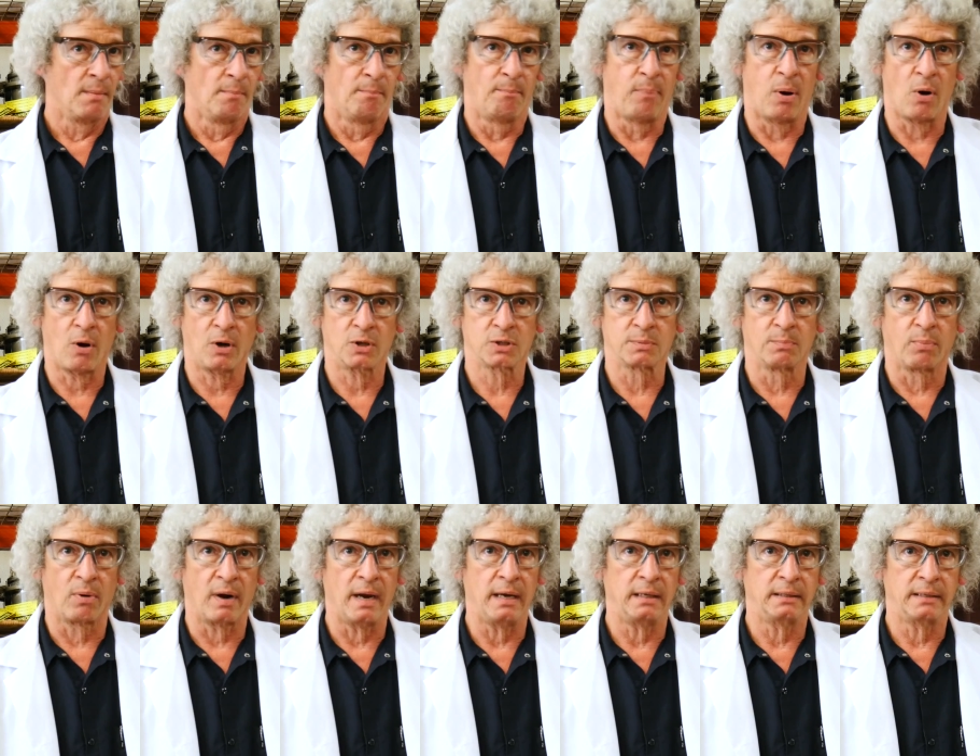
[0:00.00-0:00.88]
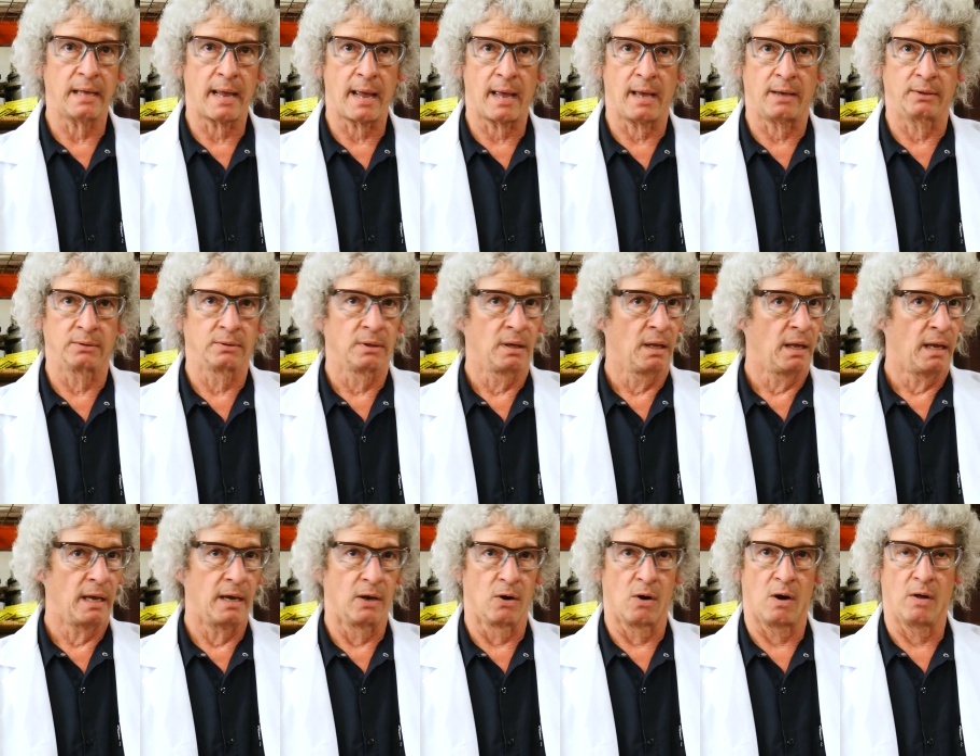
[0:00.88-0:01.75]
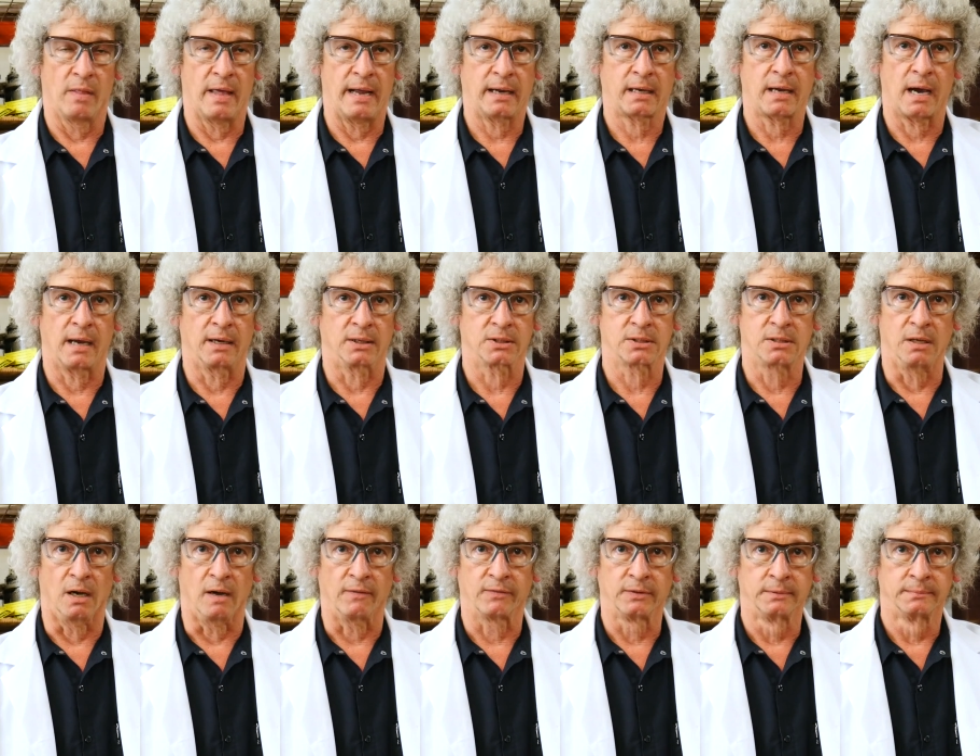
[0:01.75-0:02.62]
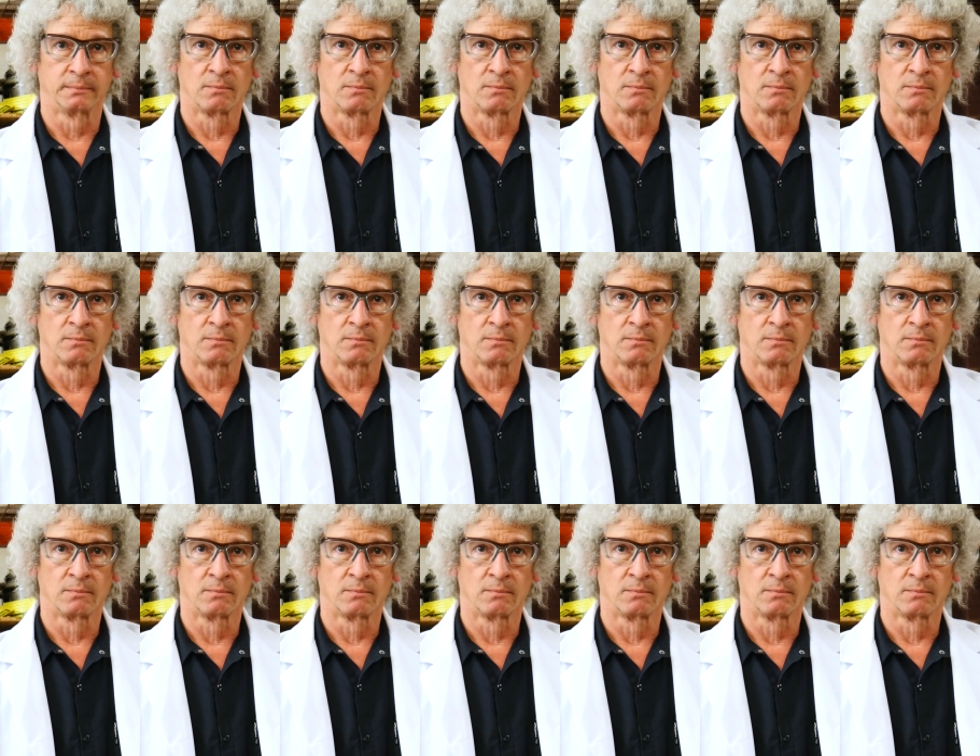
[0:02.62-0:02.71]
parts breakdown, and all that kind of stuff.